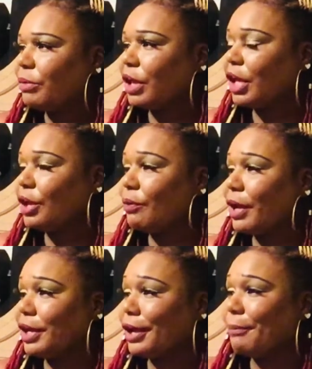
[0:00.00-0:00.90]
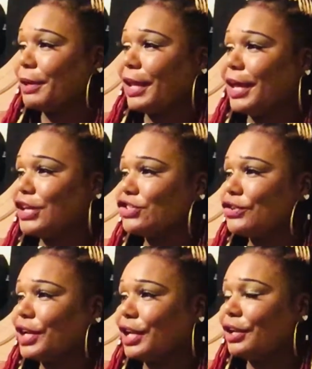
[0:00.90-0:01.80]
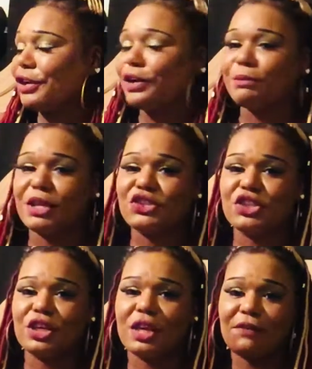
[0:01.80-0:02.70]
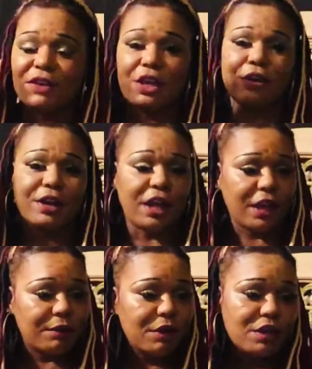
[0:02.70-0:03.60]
But anyway, yeah, Malaysia and that chick, I forget her name.